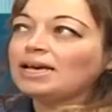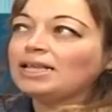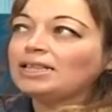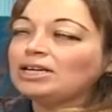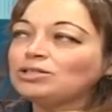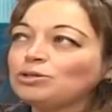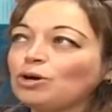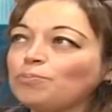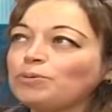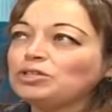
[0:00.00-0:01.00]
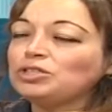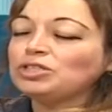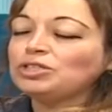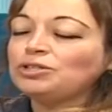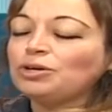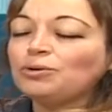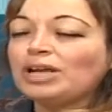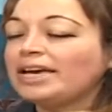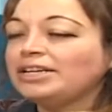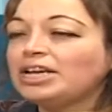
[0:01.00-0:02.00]
they are so precious, you know,
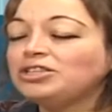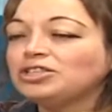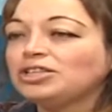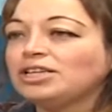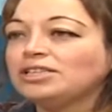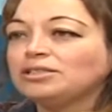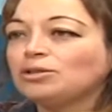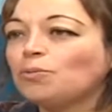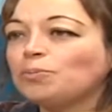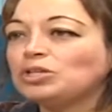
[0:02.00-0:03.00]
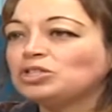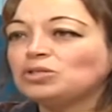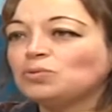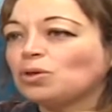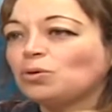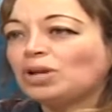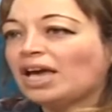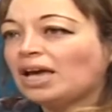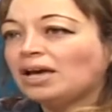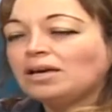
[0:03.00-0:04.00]
like nature is so precious with
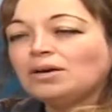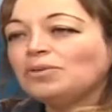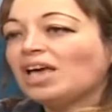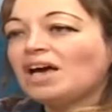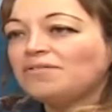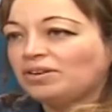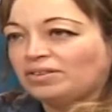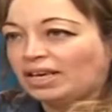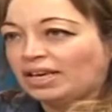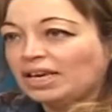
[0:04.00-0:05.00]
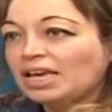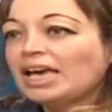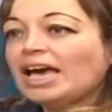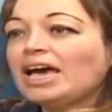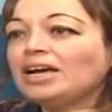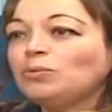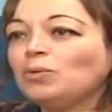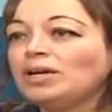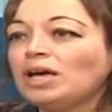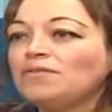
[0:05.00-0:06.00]
everything. And
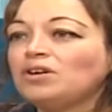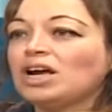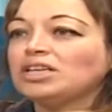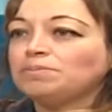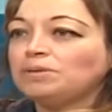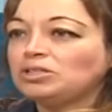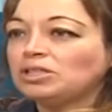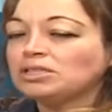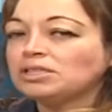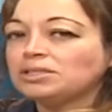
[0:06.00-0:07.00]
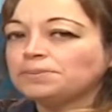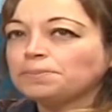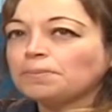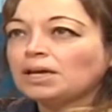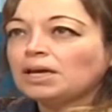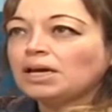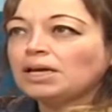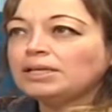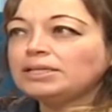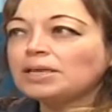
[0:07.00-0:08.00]
whenever a species
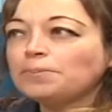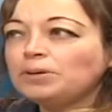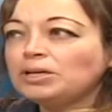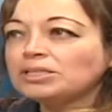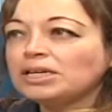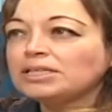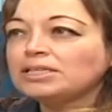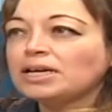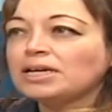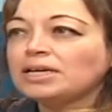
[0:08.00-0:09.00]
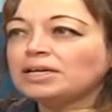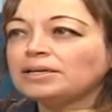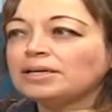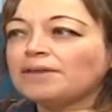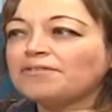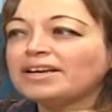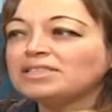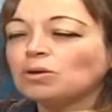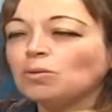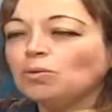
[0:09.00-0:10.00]
disappears, it
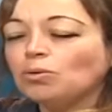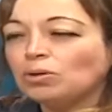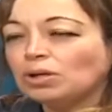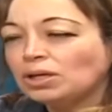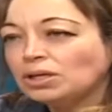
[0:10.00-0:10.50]
affects all